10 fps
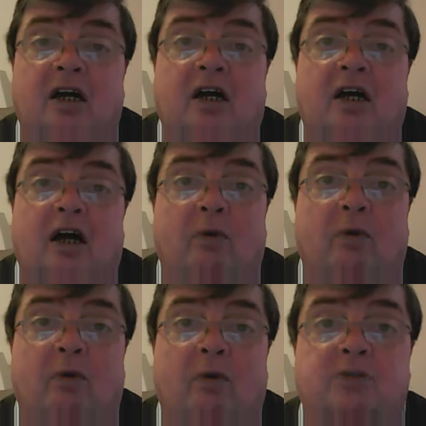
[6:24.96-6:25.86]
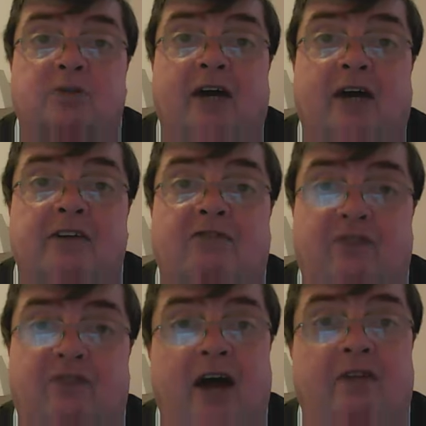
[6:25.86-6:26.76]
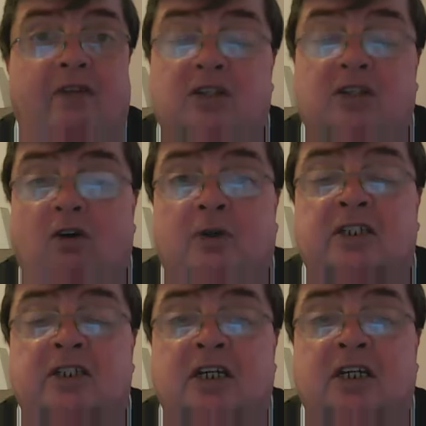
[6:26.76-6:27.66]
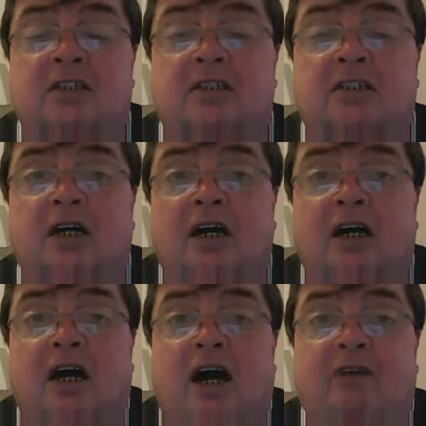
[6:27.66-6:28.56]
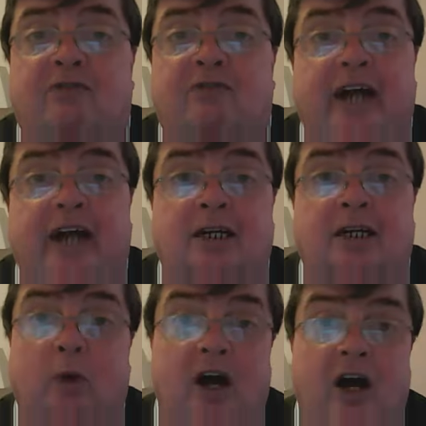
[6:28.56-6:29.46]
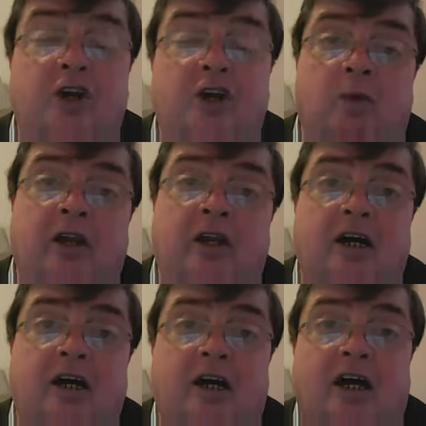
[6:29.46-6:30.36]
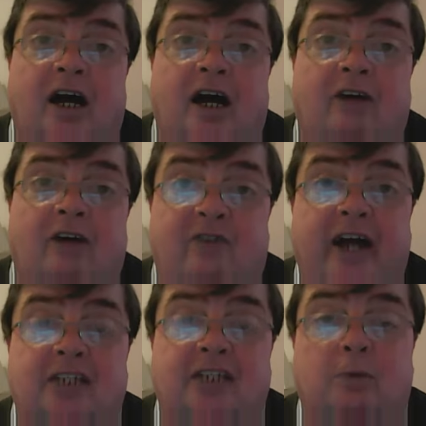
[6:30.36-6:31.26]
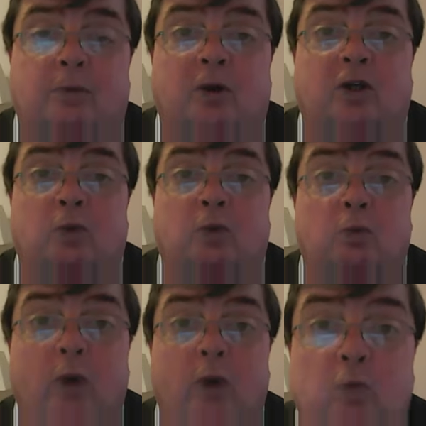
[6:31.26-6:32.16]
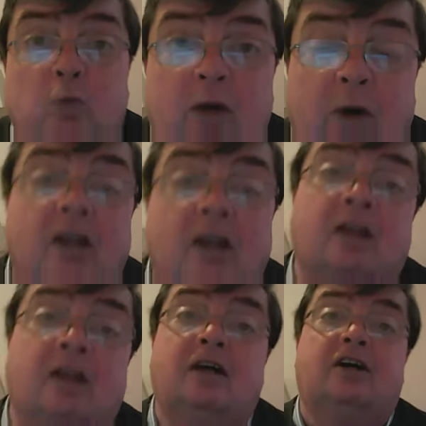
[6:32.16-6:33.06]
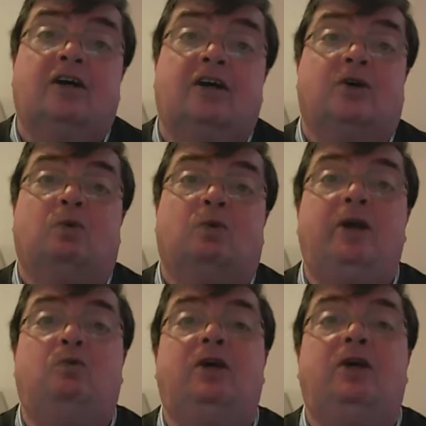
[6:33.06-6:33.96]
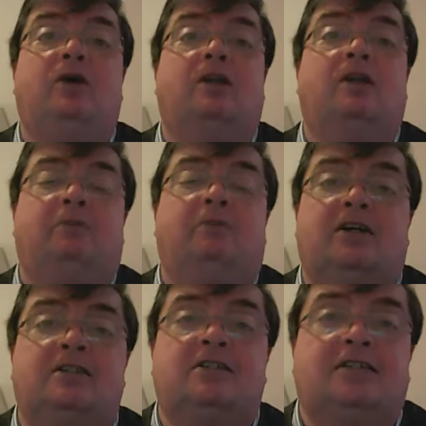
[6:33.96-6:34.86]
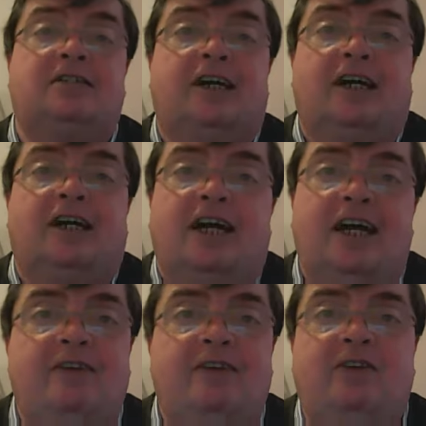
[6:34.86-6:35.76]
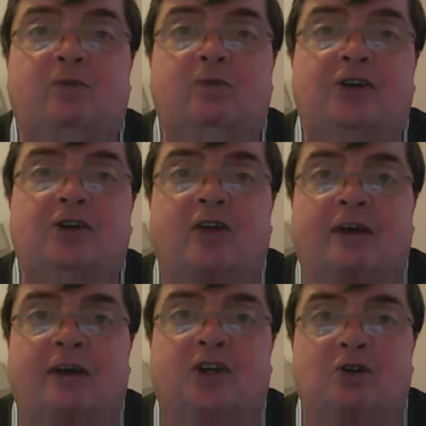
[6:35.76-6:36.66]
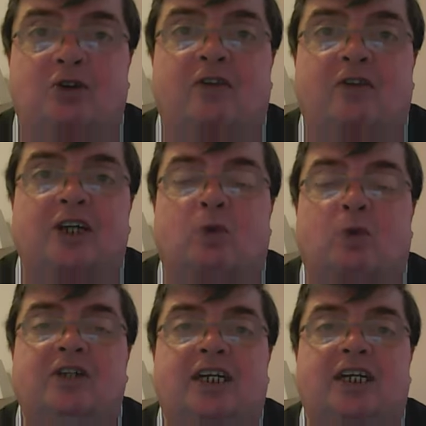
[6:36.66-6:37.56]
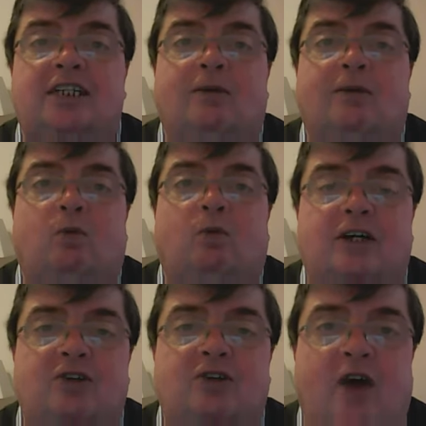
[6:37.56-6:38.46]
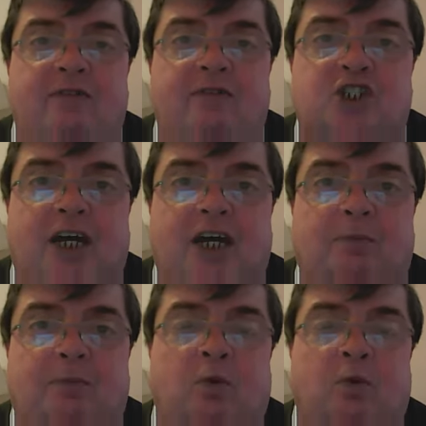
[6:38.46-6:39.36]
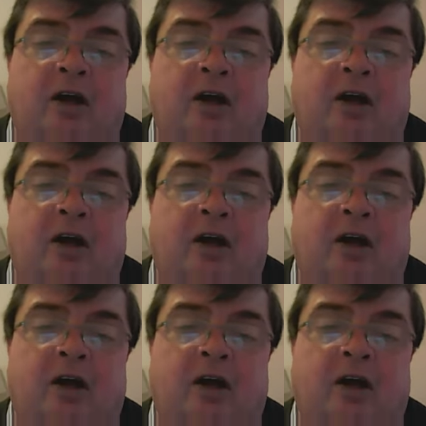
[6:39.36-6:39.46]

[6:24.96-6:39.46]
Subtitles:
And we've all come together to fight this horrible disease and fighting it we are doing and fighting it we will do and win we will. Win we will, because even if we don't have a cure in the next 20 years, if we can drive the stigma away